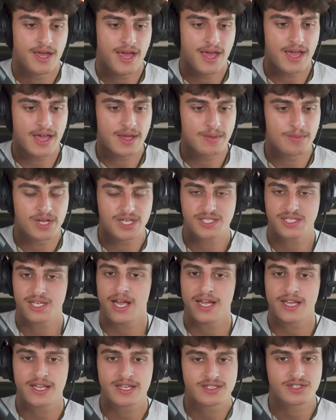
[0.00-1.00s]
And basically
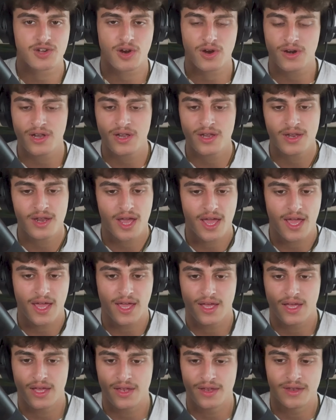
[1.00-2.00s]
I get started,
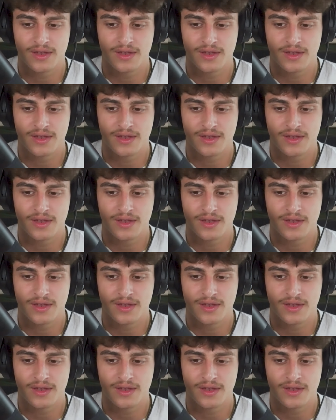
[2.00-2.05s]
and